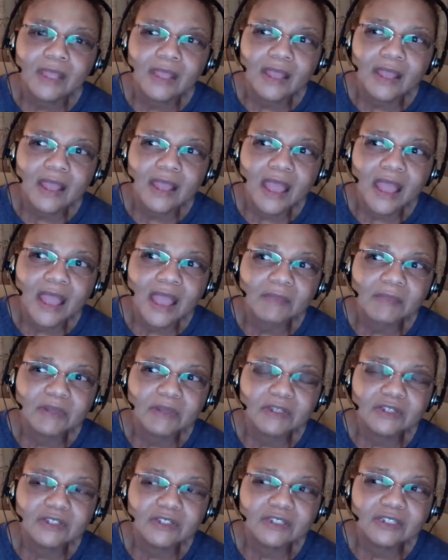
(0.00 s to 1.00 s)
happy
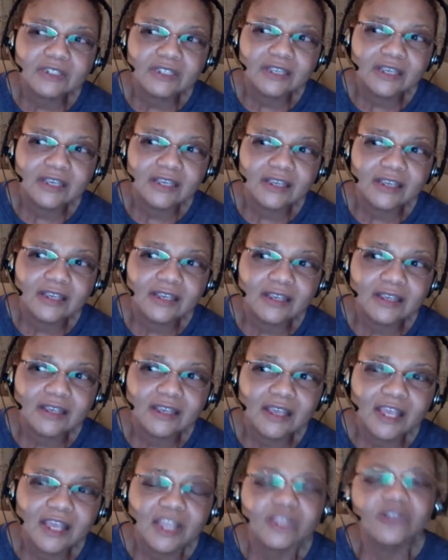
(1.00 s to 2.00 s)
to see,
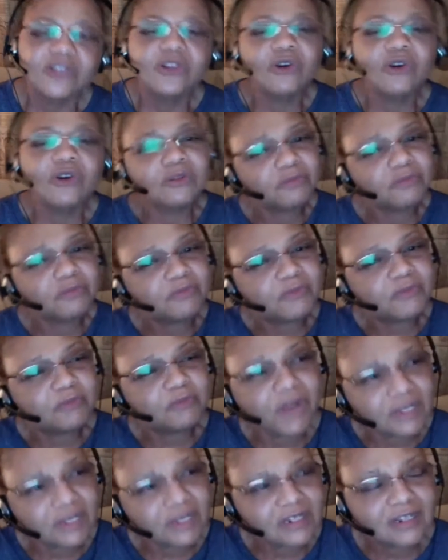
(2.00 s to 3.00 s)
the
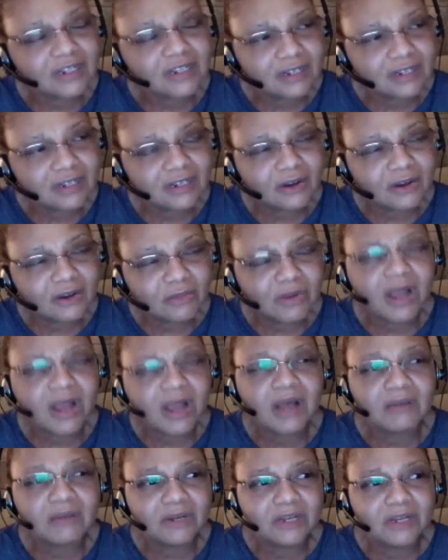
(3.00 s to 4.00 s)
President
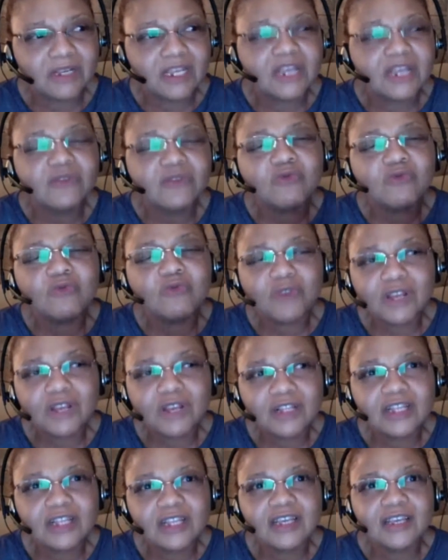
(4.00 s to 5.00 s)
Obama, he
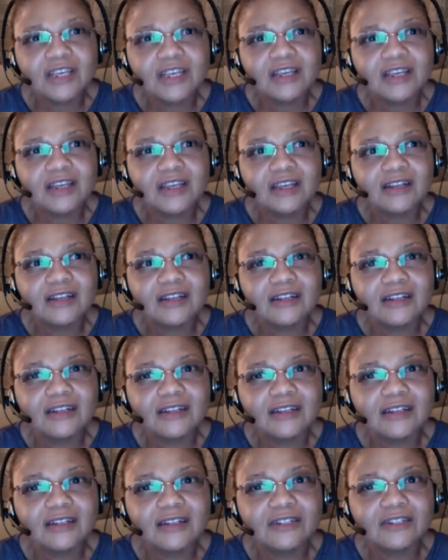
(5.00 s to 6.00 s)
really
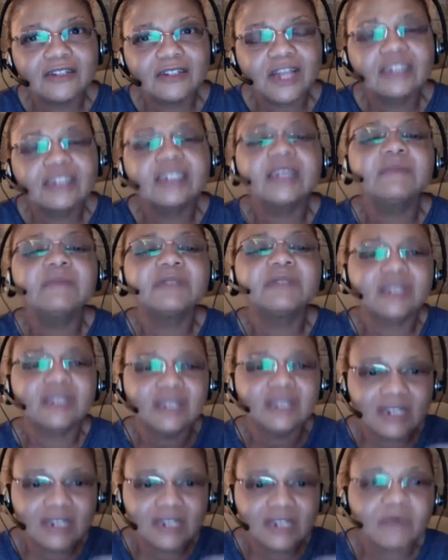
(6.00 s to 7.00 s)
attempts to
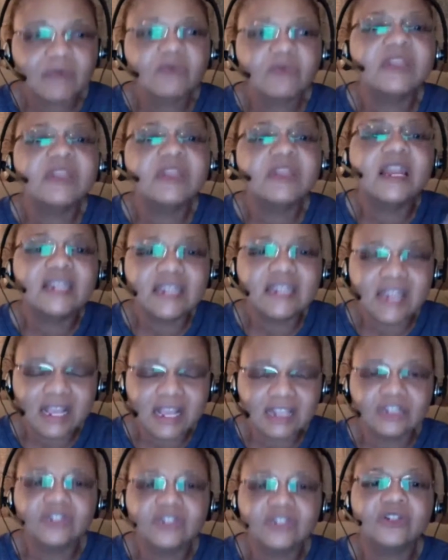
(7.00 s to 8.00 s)
connect with that
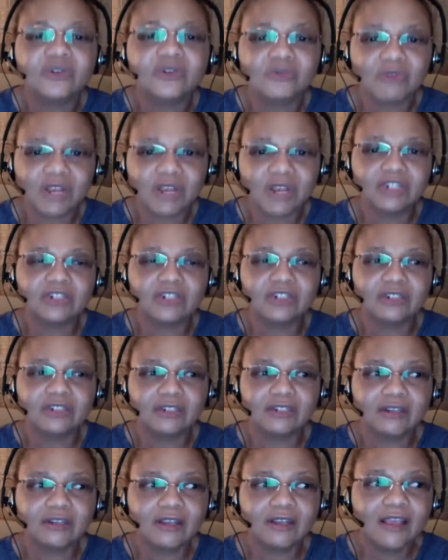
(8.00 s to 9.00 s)
next generation.
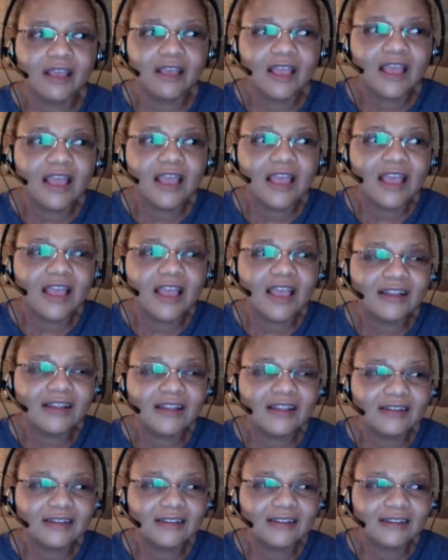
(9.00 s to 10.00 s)

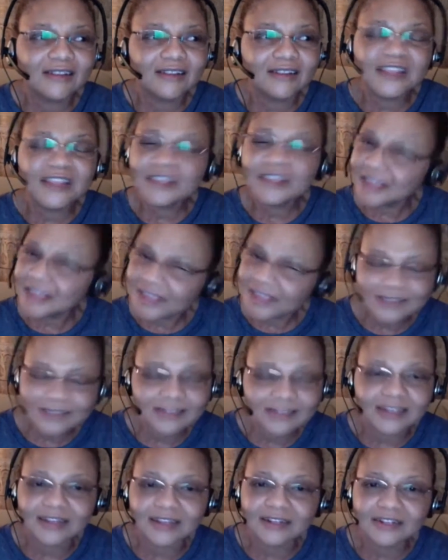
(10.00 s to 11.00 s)
And he gets
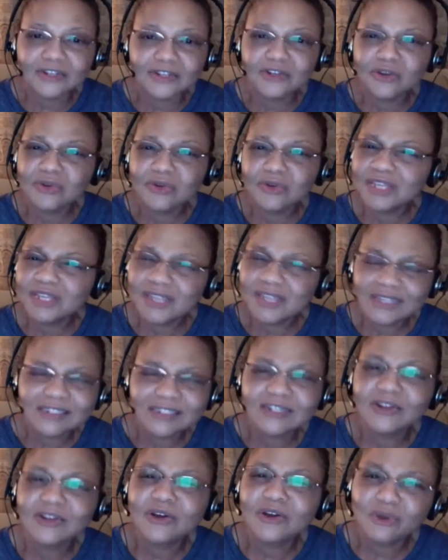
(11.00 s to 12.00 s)
it, he gets it
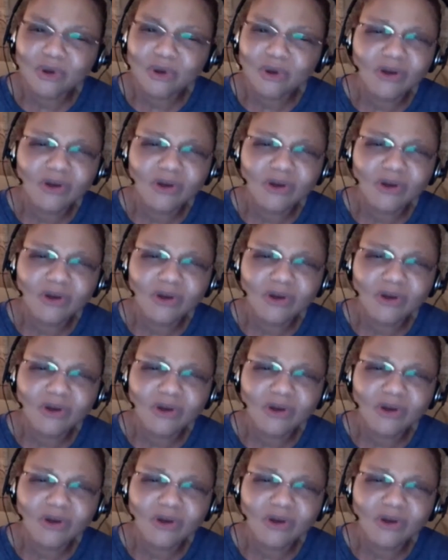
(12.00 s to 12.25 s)
on all